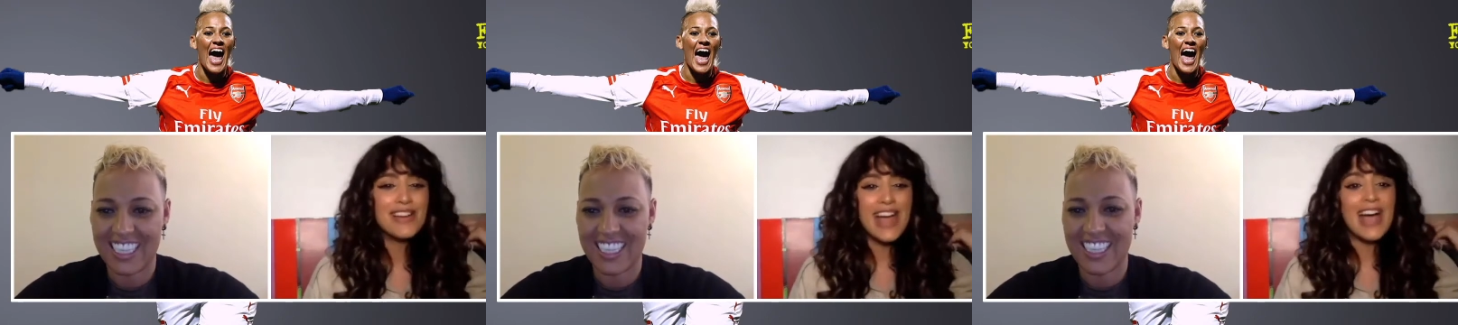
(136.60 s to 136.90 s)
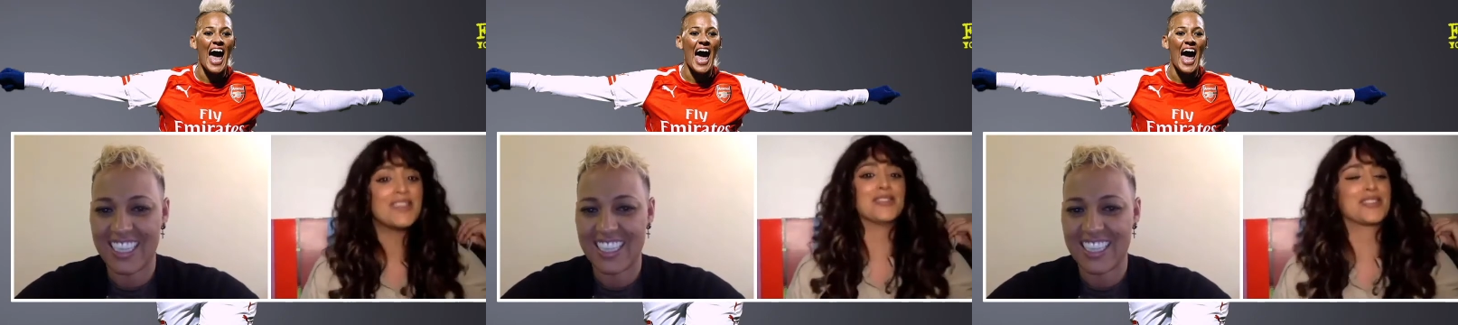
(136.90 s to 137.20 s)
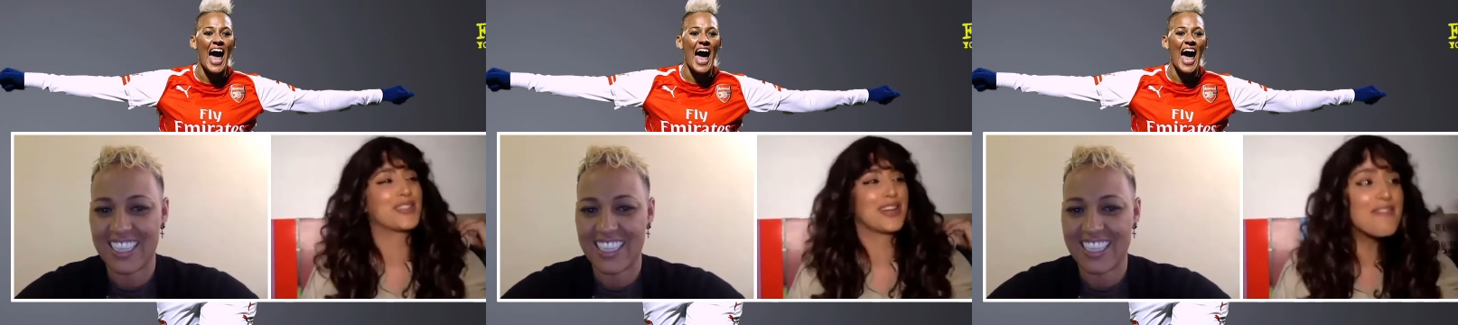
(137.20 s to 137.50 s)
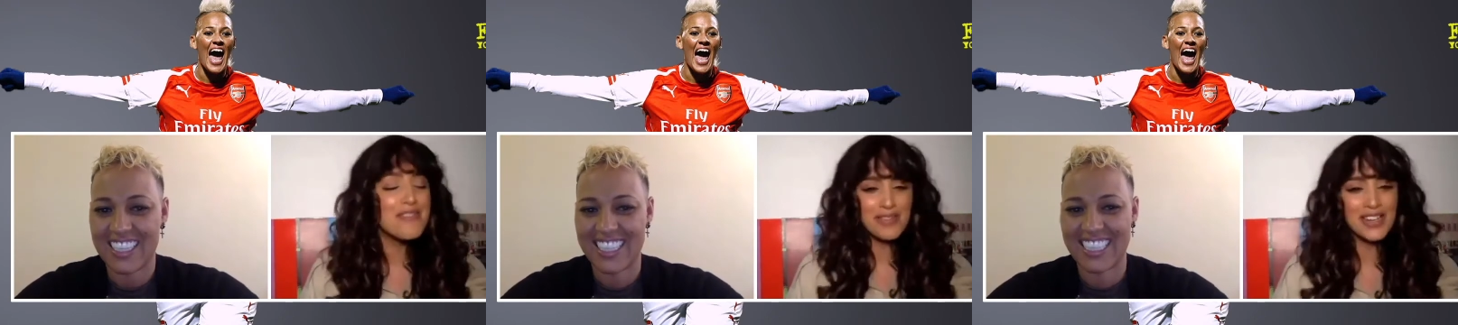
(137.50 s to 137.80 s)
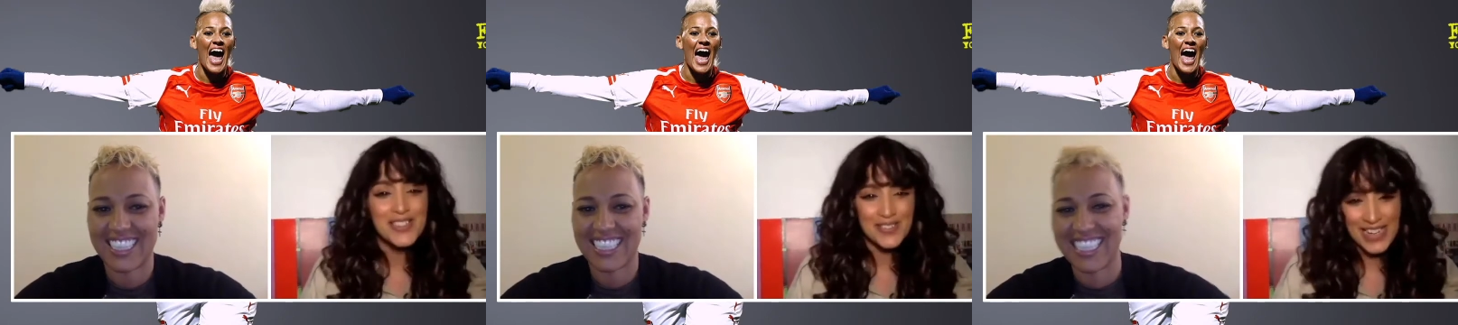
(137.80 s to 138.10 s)
Speaker 1: adults,
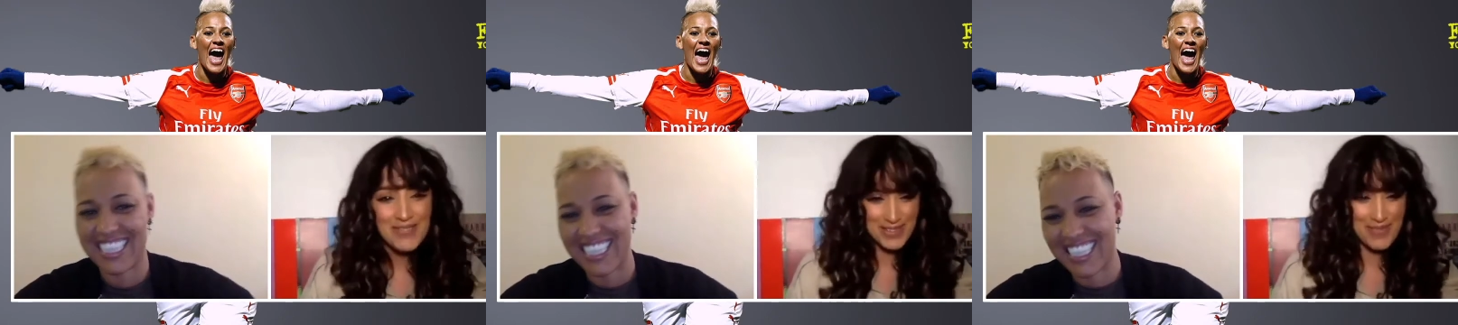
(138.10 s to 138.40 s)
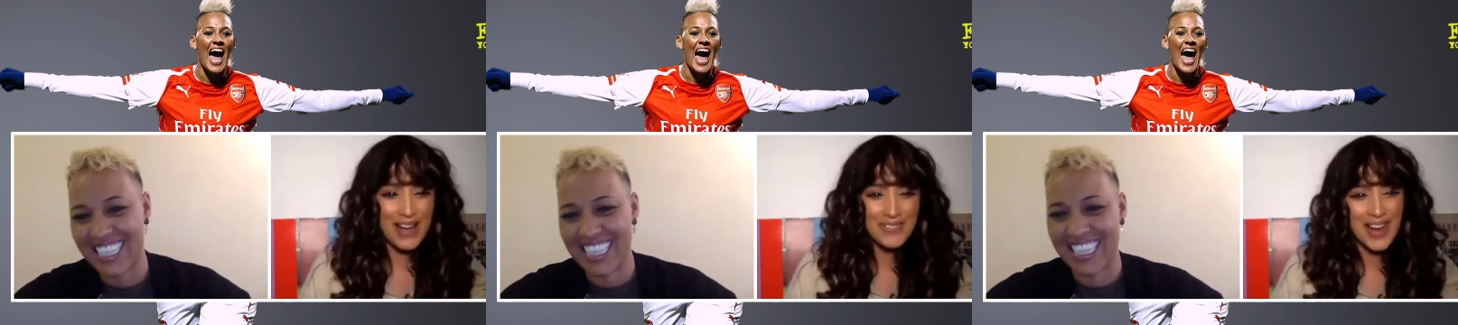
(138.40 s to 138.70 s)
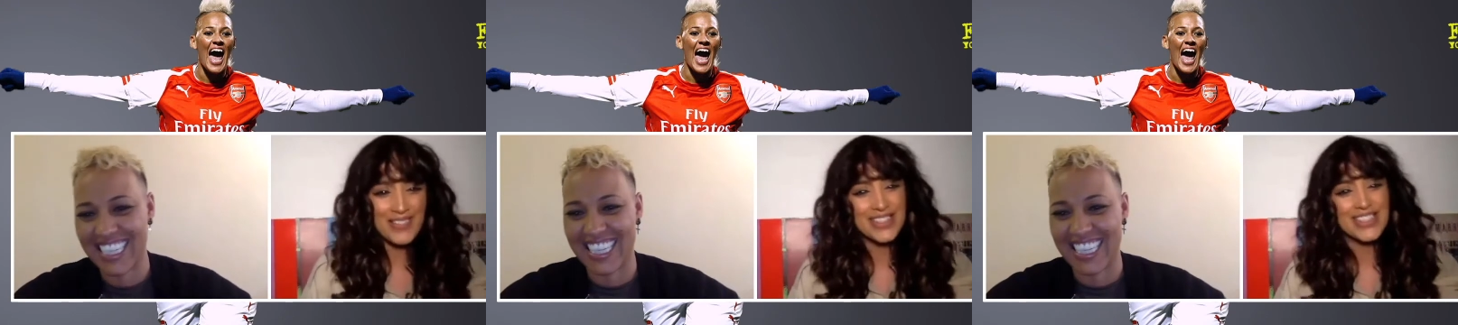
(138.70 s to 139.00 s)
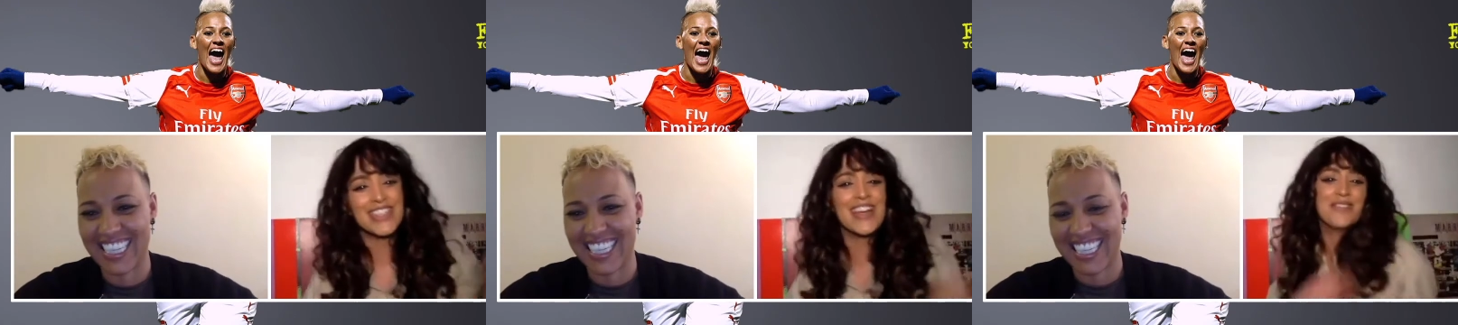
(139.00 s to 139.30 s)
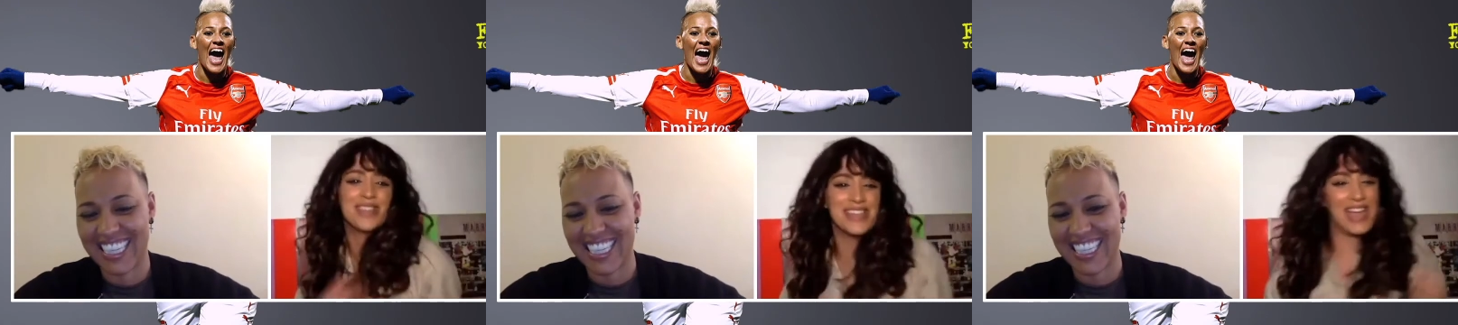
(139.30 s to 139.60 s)
everyone dreams about wearing a shirt
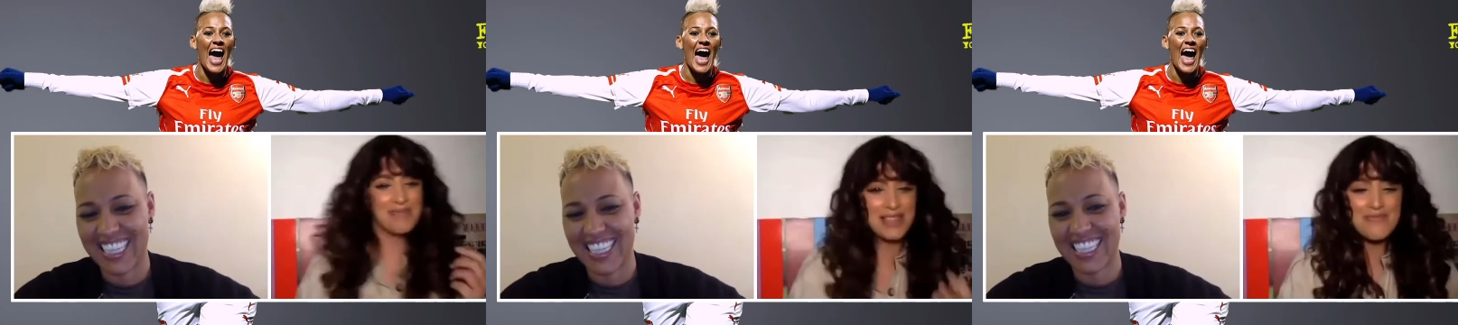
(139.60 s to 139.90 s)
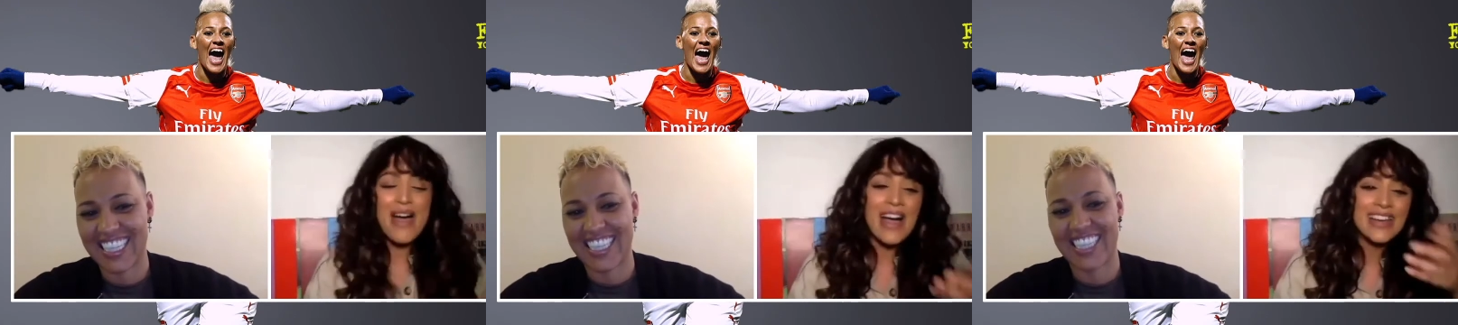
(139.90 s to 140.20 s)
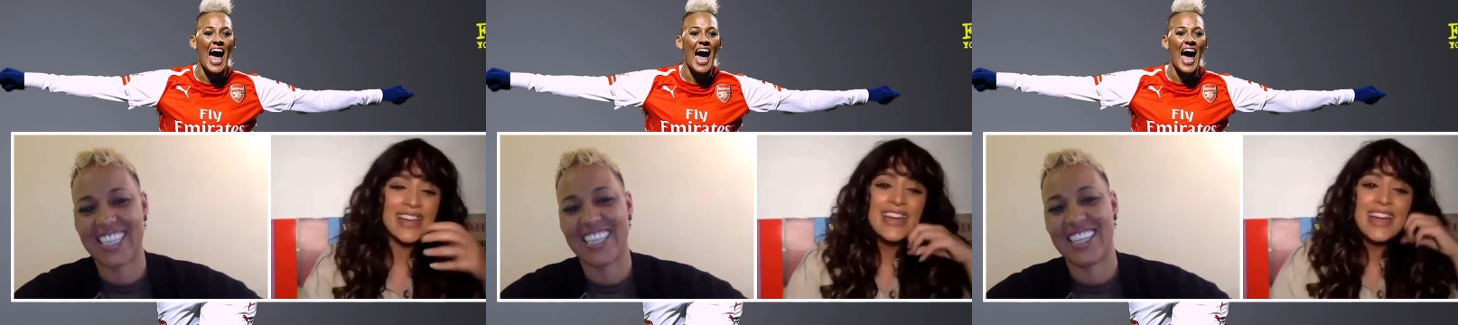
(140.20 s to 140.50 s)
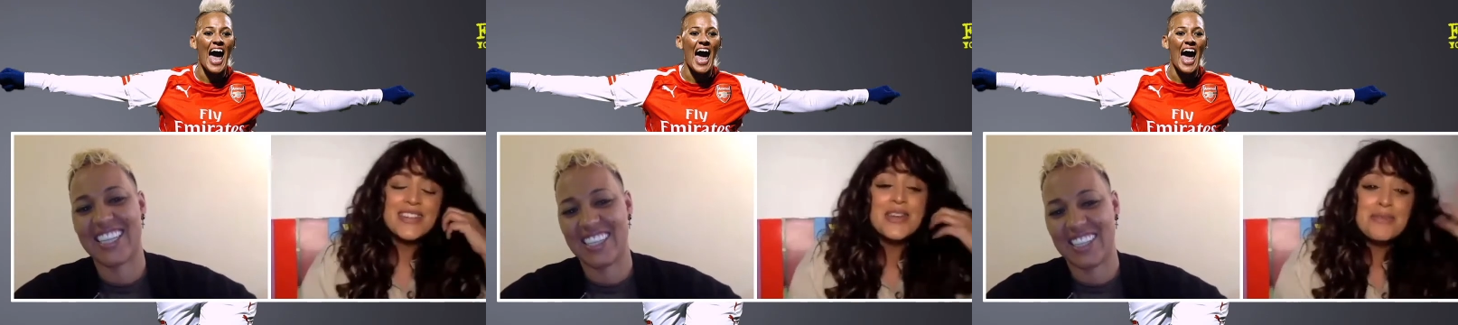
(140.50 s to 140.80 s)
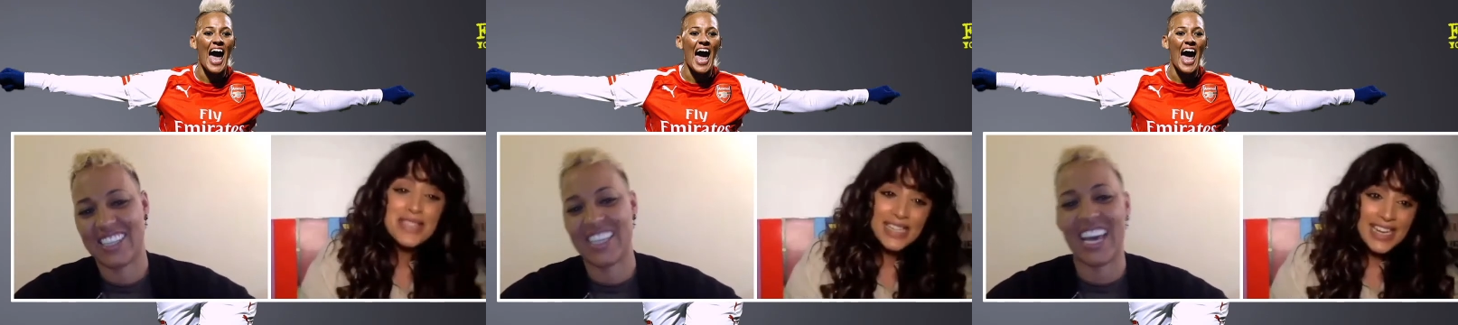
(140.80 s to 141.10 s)
with a name at the back. And you,
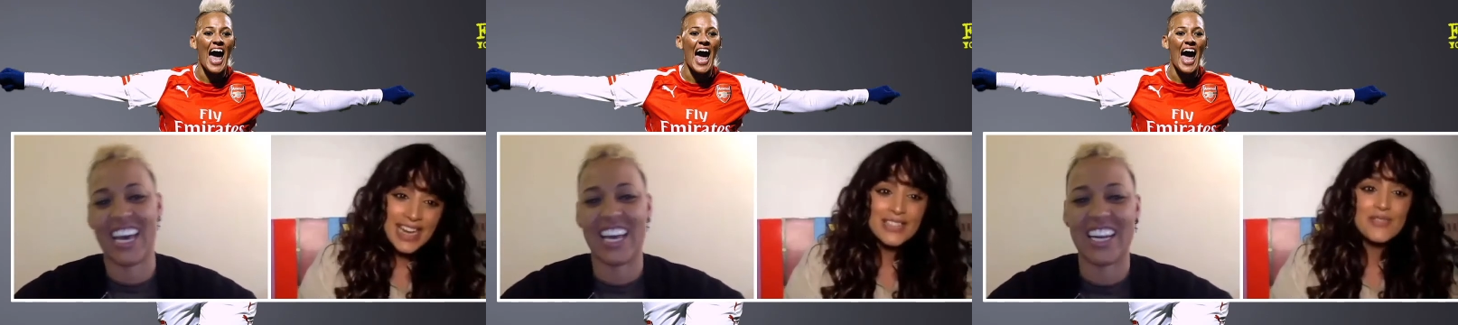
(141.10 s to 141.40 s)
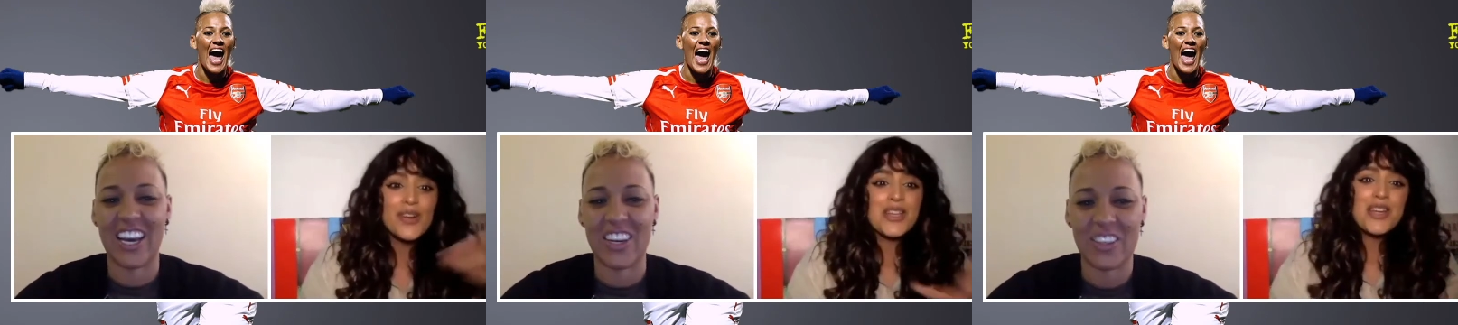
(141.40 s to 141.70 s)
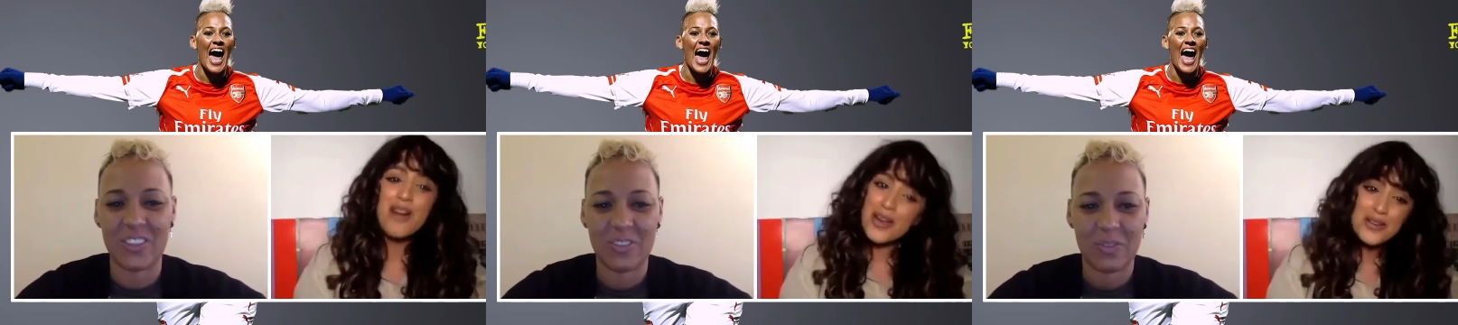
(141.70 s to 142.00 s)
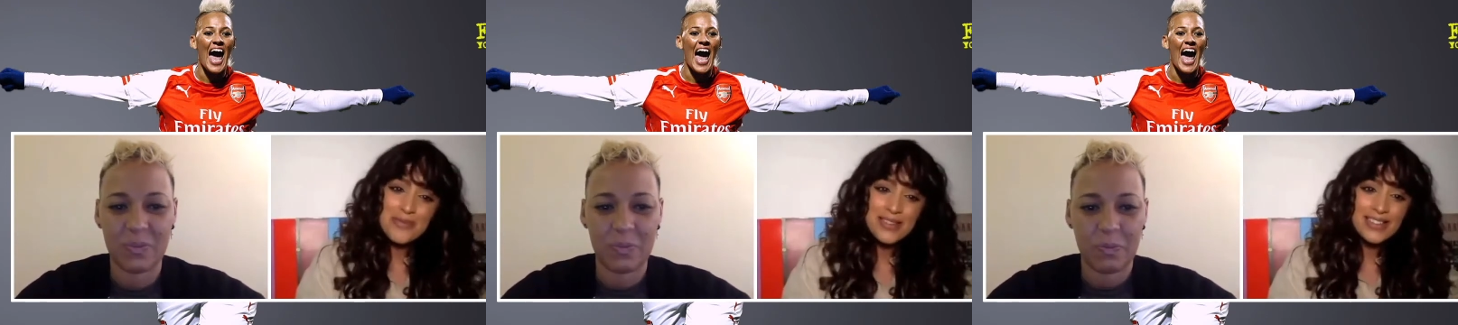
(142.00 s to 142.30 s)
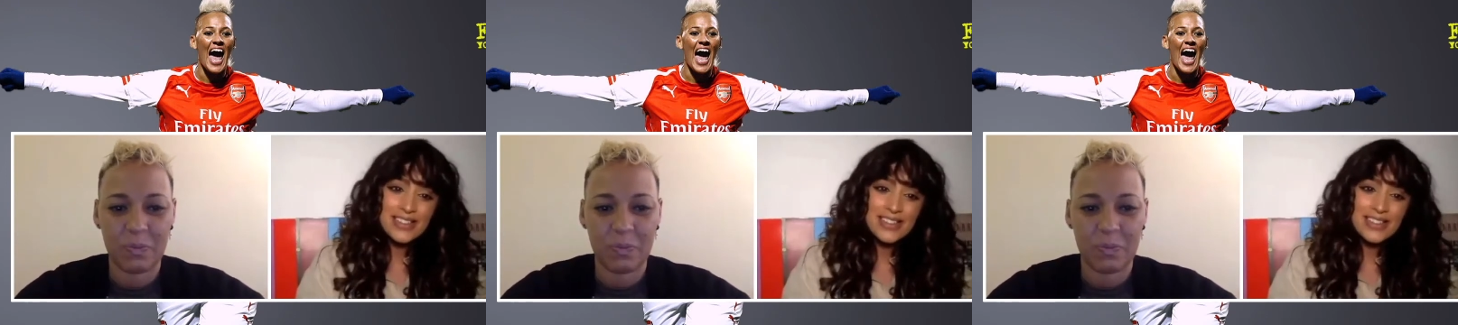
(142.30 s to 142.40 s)
as a kid, have got your own.